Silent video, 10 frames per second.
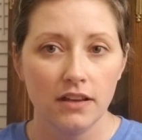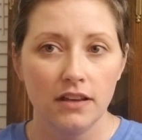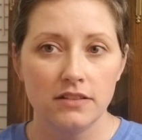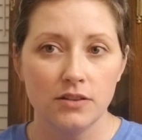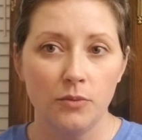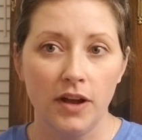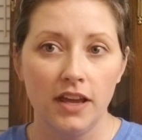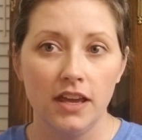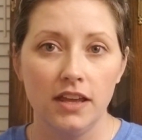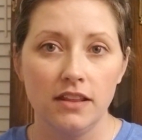it's a
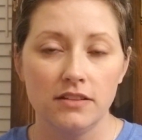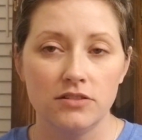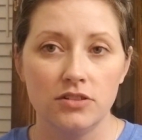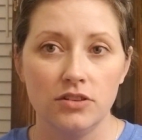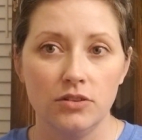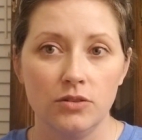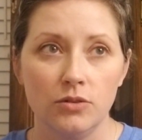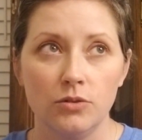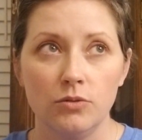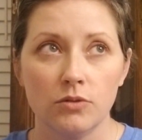way
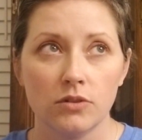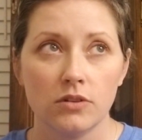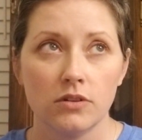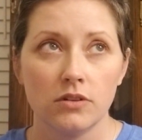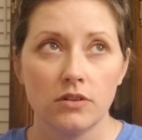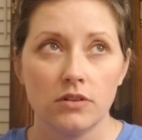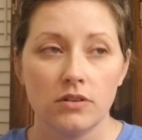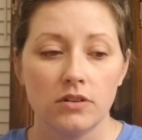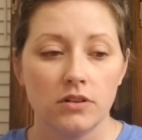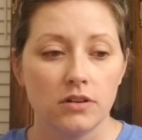to,
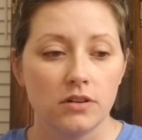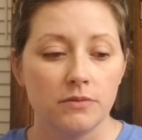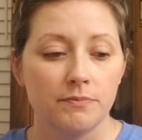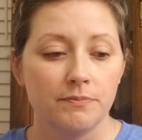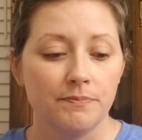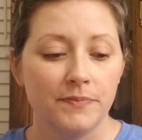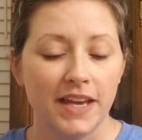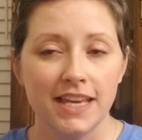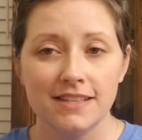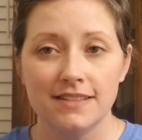I
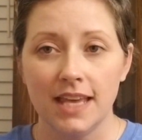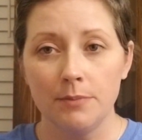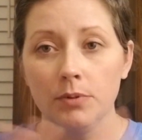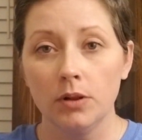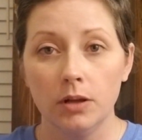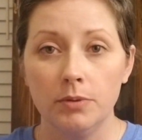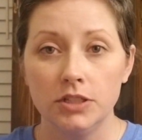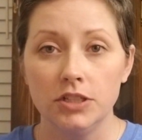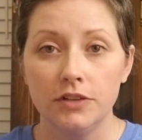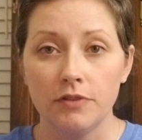guess, sample a
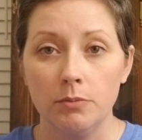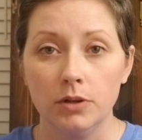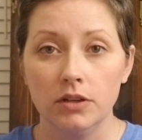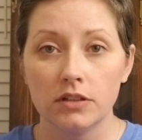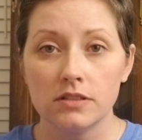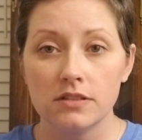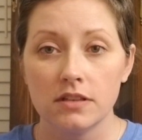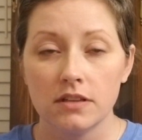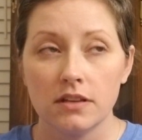bunch of different books.